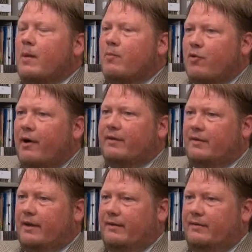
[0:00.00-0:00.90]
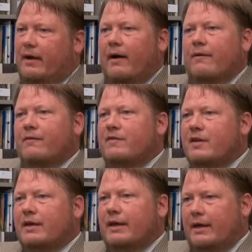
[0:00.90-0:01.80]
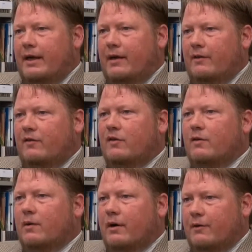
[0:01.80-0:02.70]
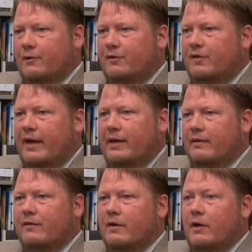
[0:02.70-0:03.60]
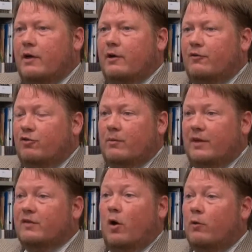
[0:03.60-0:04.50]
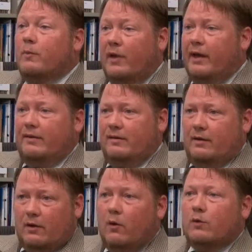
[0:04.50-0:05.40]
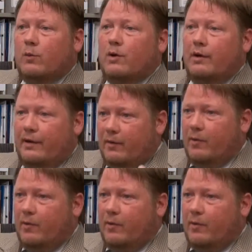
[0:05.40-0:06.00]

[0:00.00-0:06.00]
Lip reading: process of digging in to understand Germany's own place in the Cold War and in the